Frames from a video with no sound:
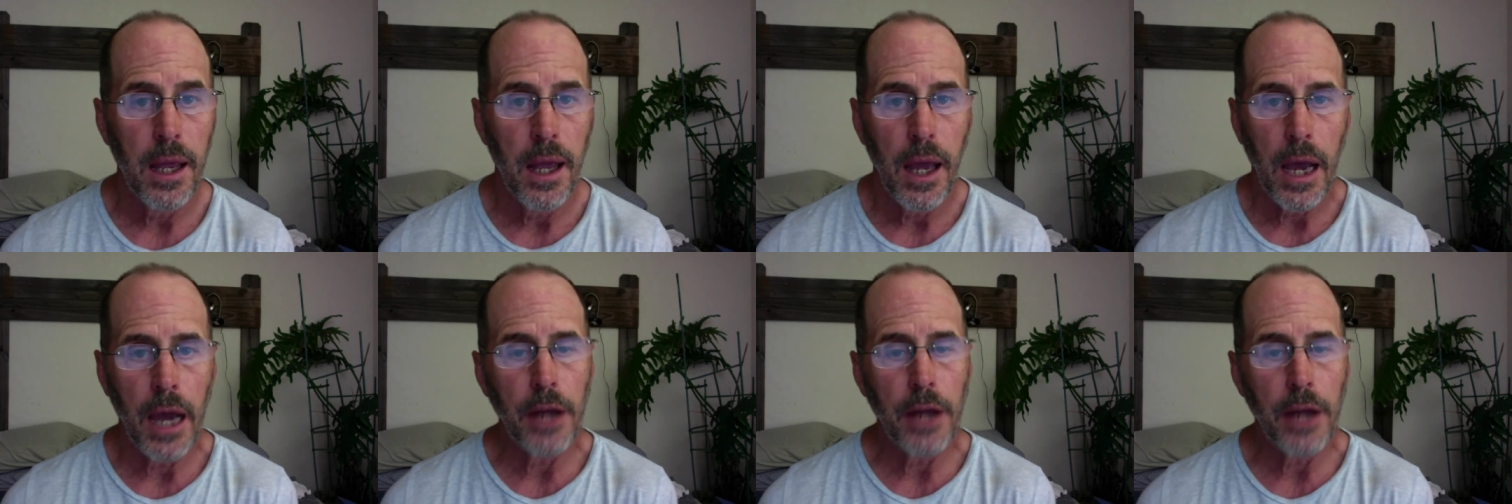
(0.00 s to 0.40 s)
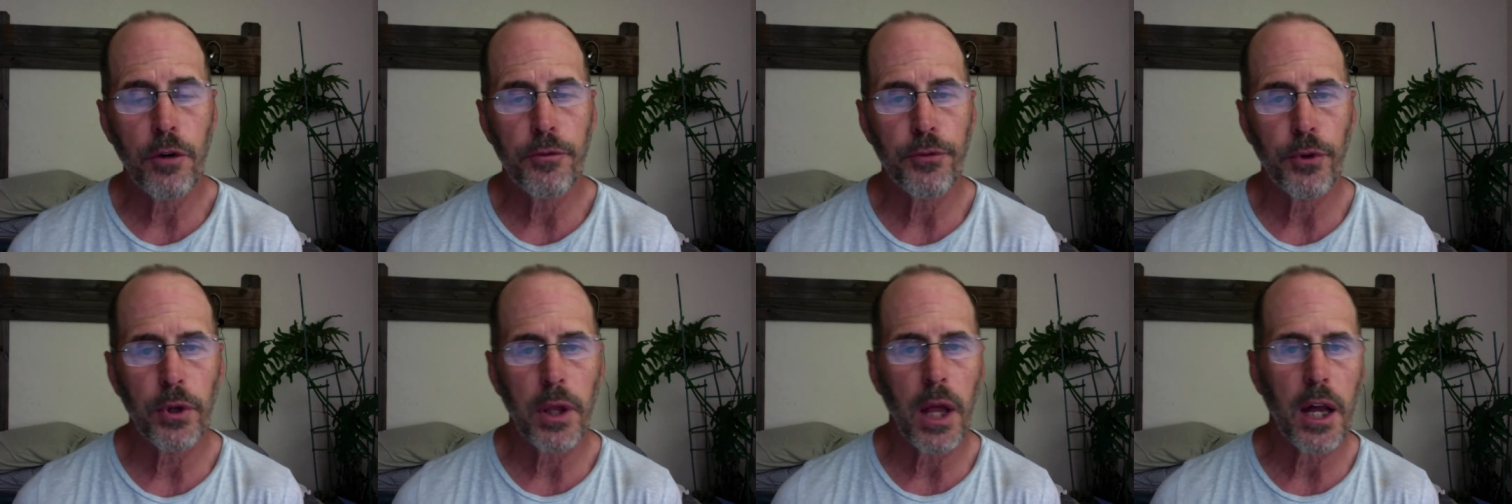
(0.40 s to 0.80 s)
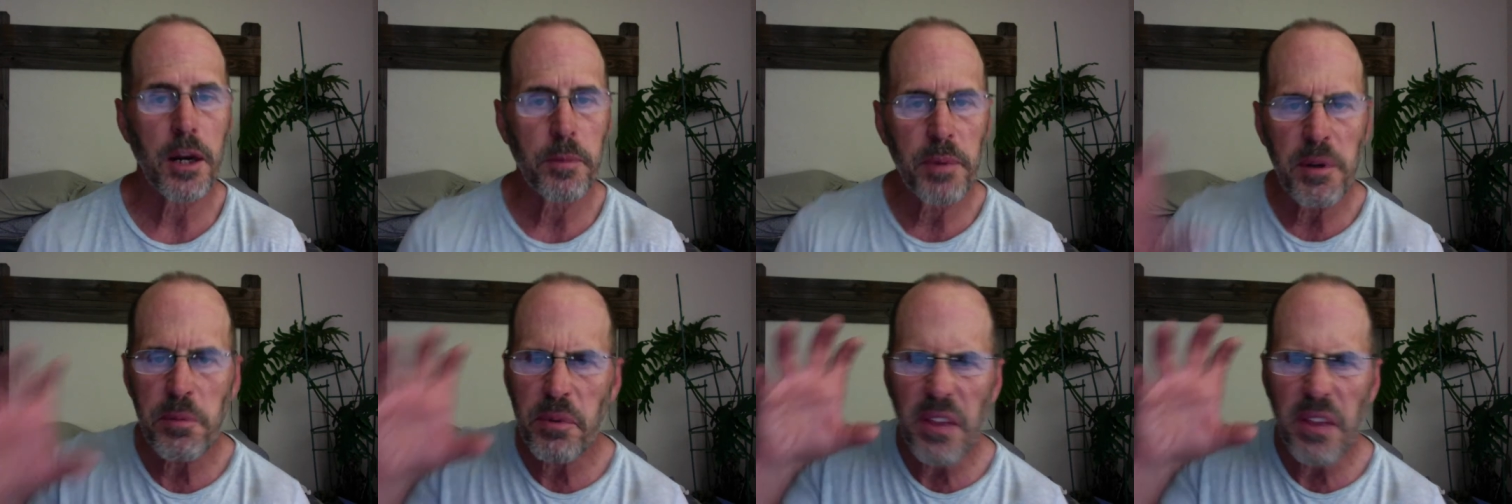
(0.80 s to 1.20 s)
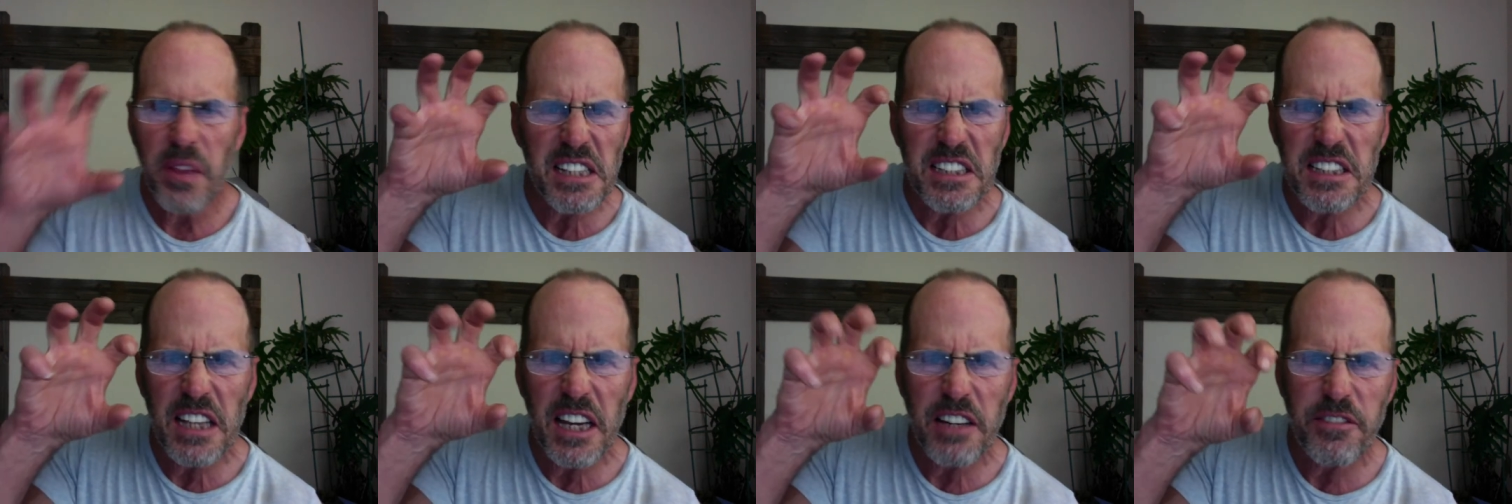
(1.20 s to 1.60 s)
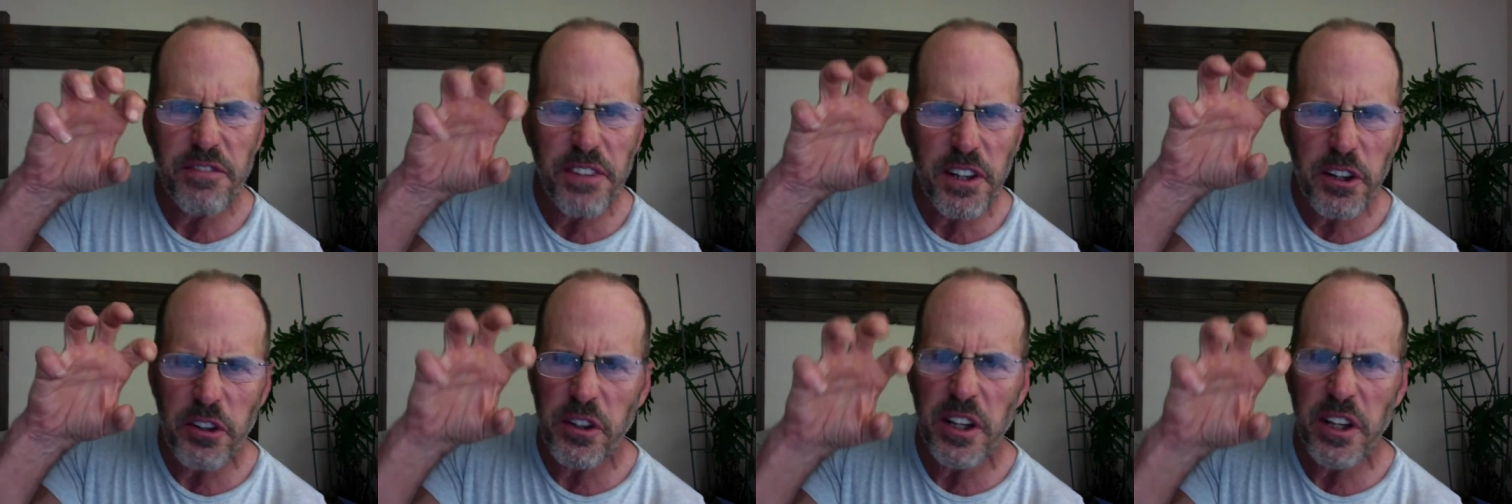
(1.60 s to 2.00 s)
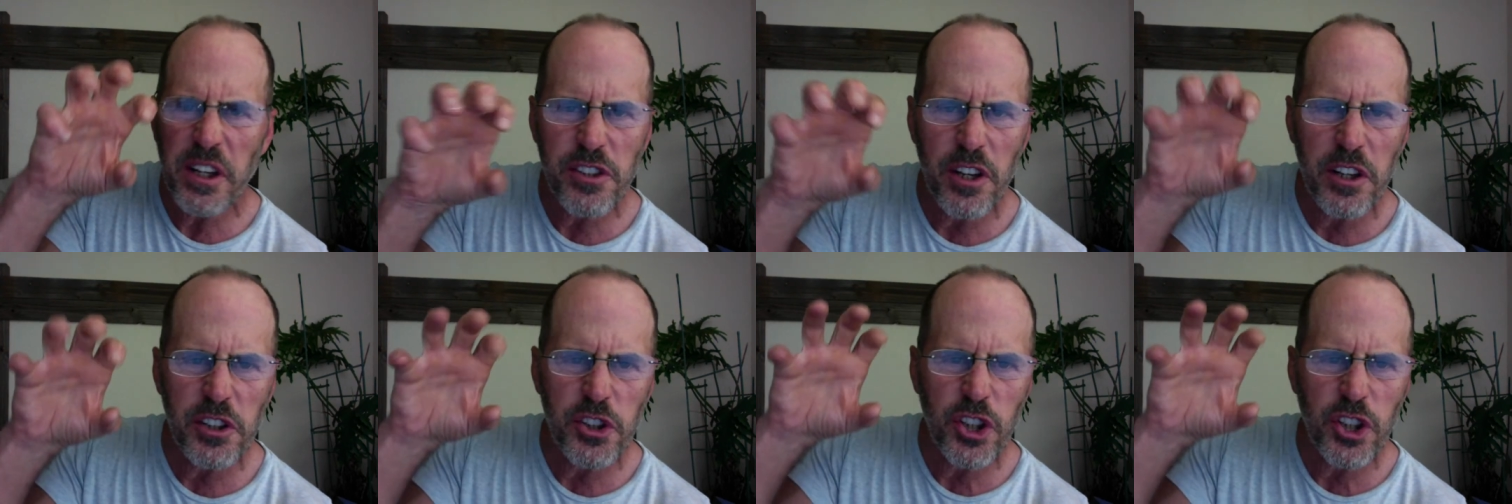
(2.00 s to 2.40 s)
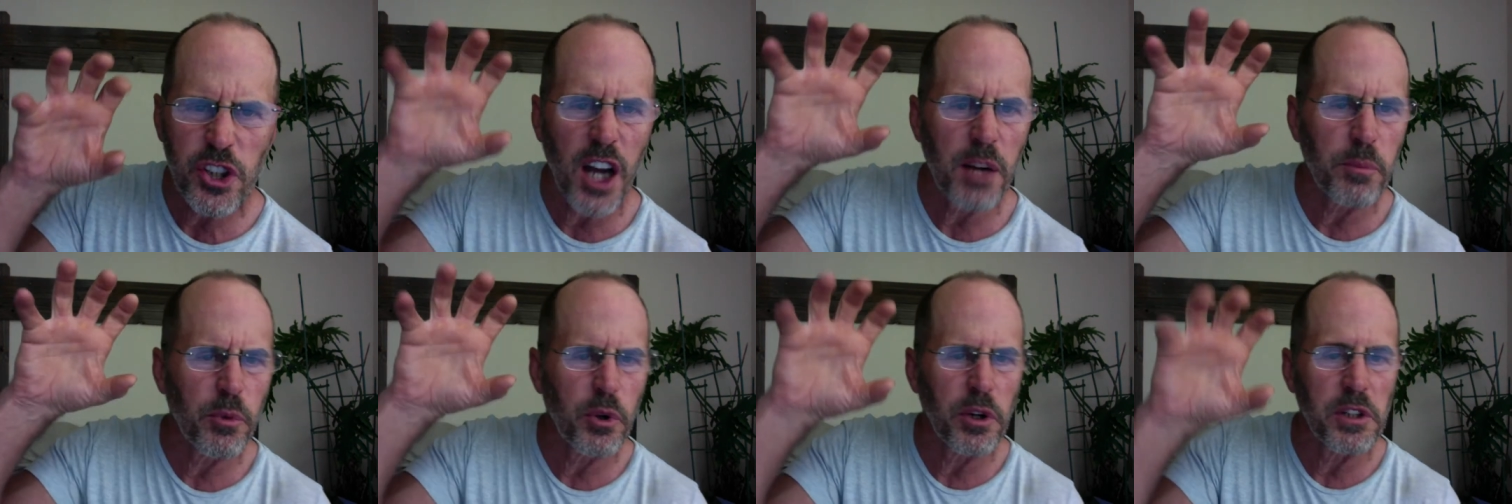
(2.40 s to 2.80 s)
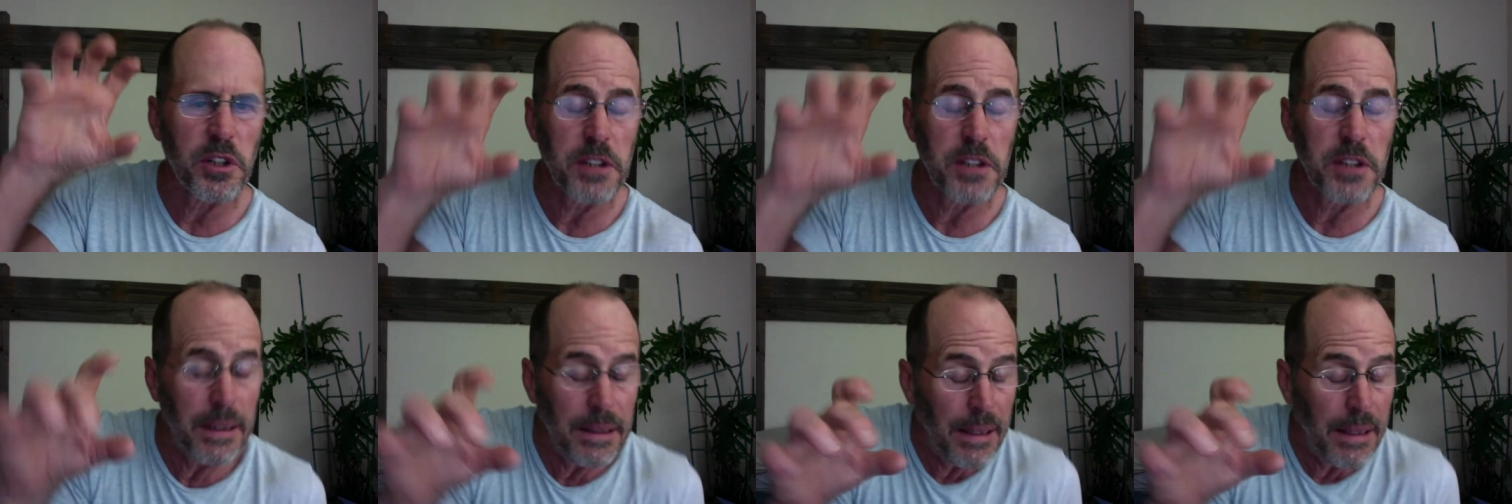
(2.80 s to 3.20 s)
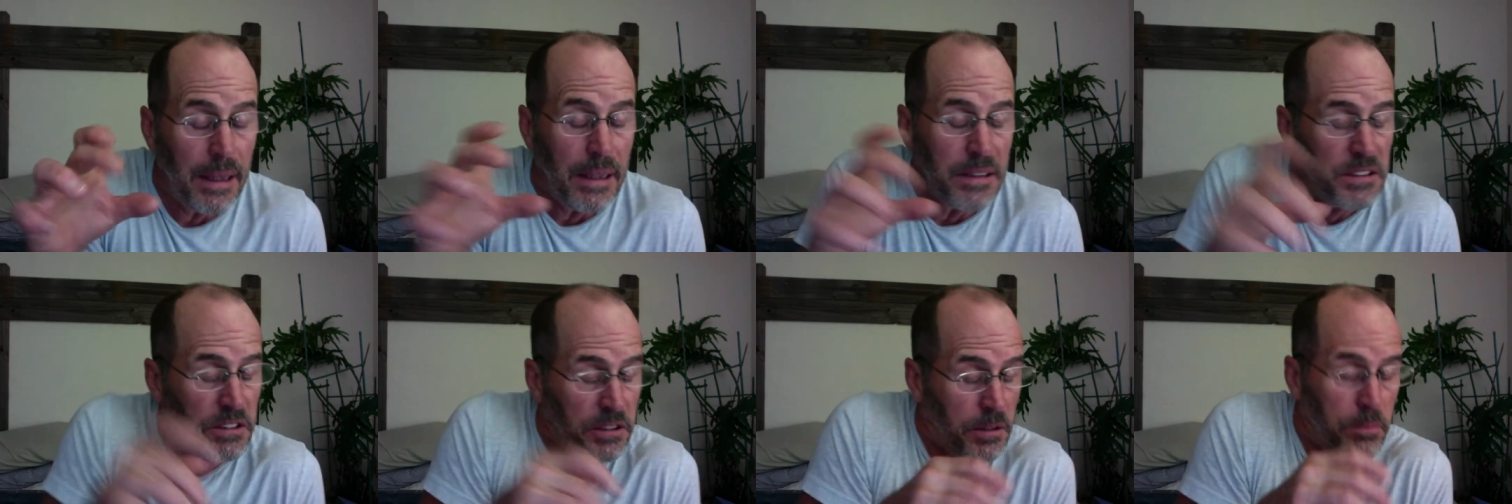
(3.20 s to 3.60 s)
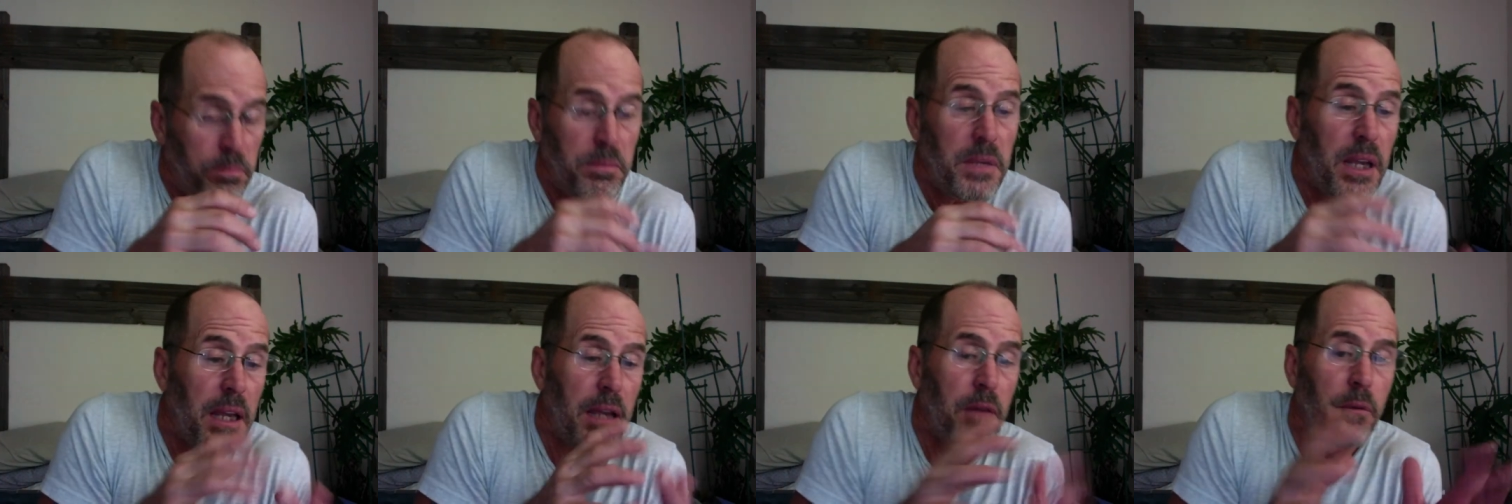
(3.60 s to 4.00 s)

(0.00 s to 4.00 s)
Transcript: I know for a lot of people that's like fingernails on a chalkboard. It's like, eh, submit.